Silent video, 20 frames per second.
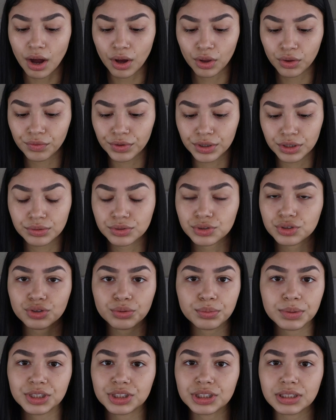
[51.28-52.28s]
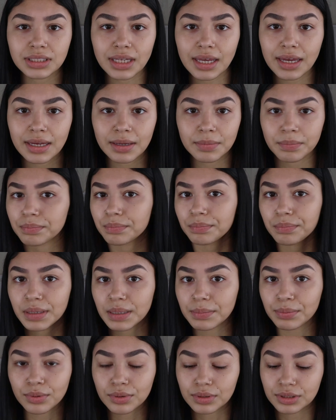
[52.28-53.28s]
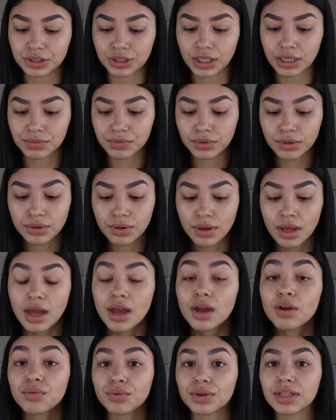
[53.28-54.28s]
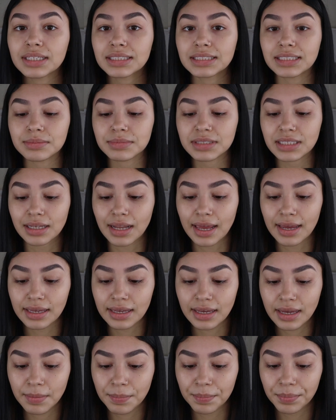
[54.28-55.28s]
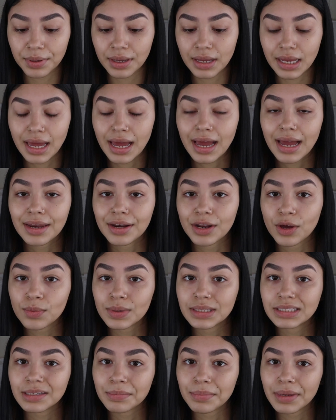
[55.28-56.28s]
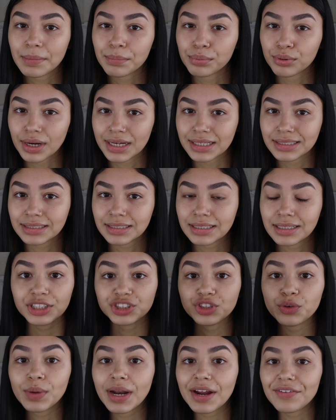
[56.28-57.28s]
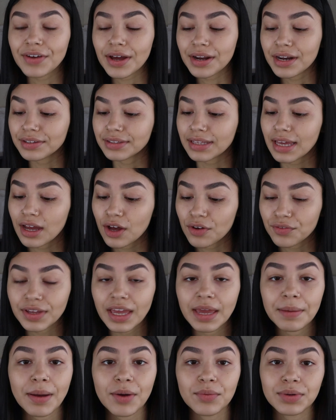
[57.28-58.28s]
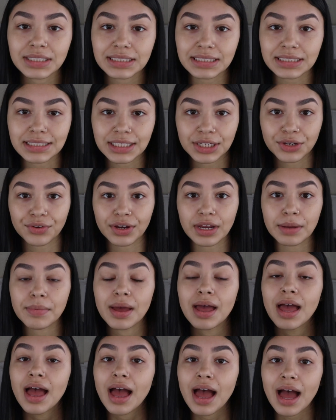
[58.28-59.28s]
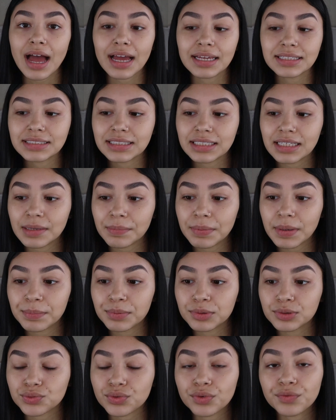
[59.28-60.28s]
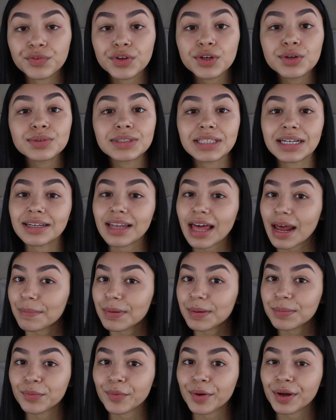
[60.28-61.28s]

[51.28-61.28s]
all over YouTube, and just like people in general really seem to like it, but I know it's a bit pricey. So when I found out that ELF came out with a CC cream, I seen people's reviews and a lot of people